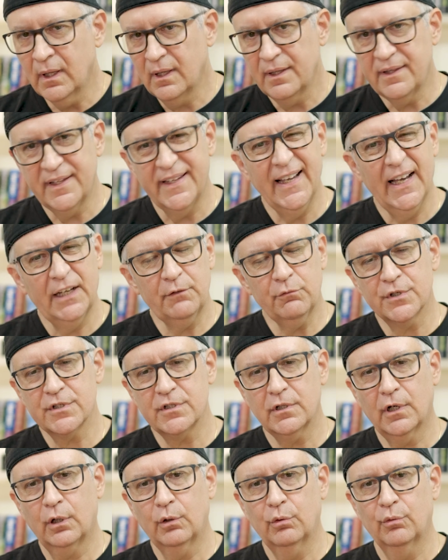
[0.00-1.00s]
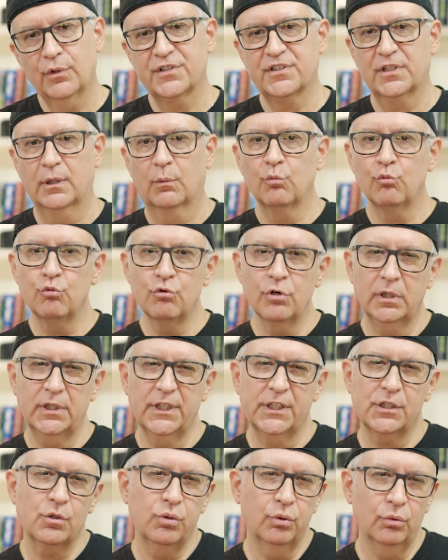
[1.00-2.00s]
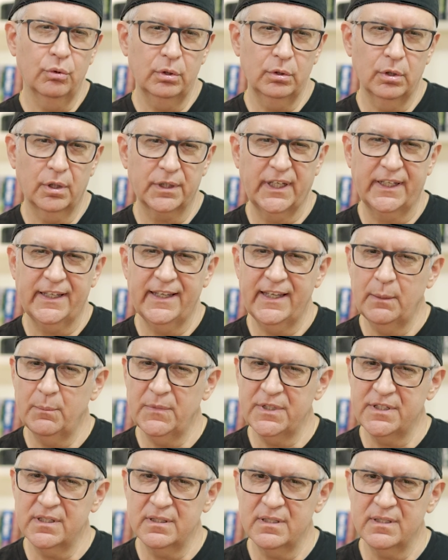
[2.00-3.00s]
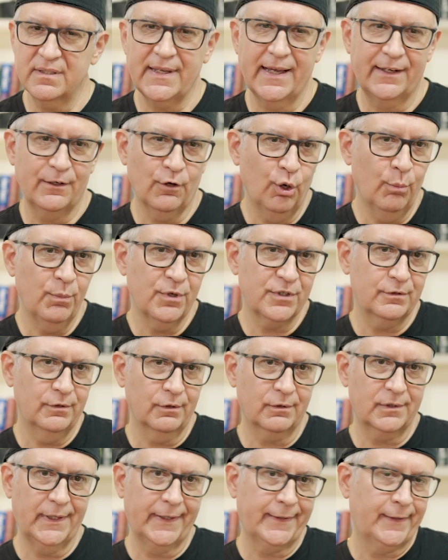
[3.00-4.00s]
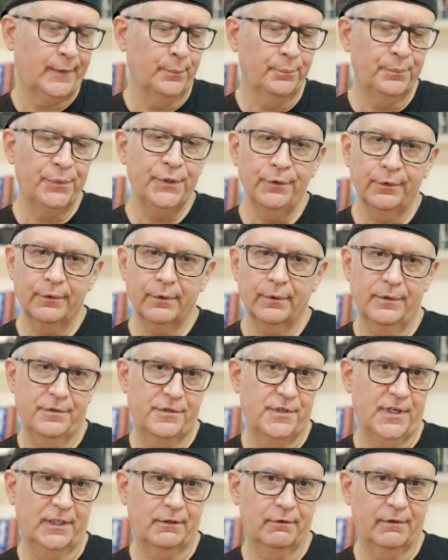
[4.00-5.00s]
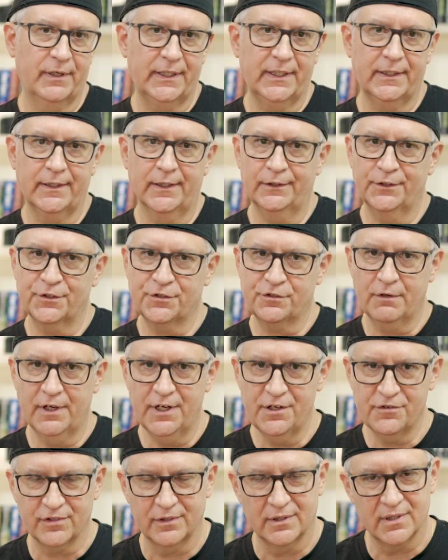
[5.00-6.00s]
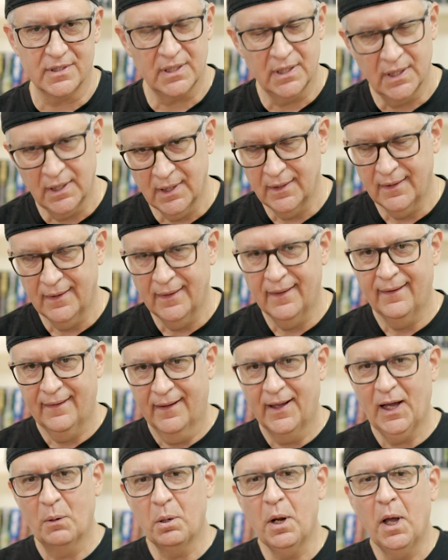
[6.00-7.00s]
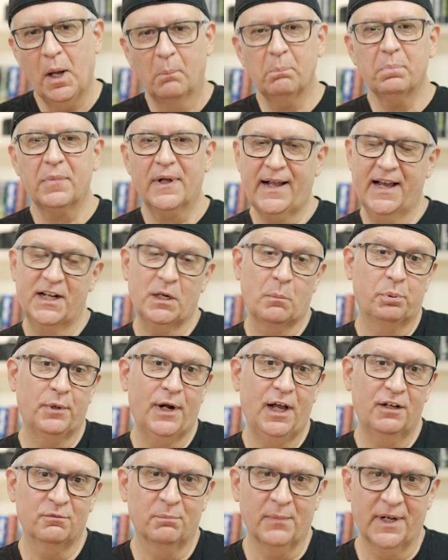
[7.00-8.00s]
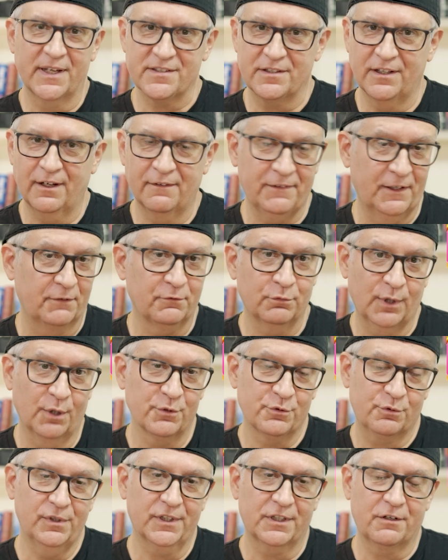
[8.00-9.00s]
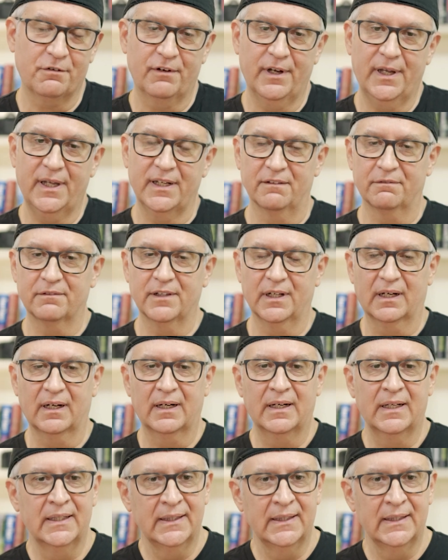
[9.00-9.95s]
The end result was some really cool looking images that almost look like computer generated illustrations. I'm kind of proud of myself. I was really creative there.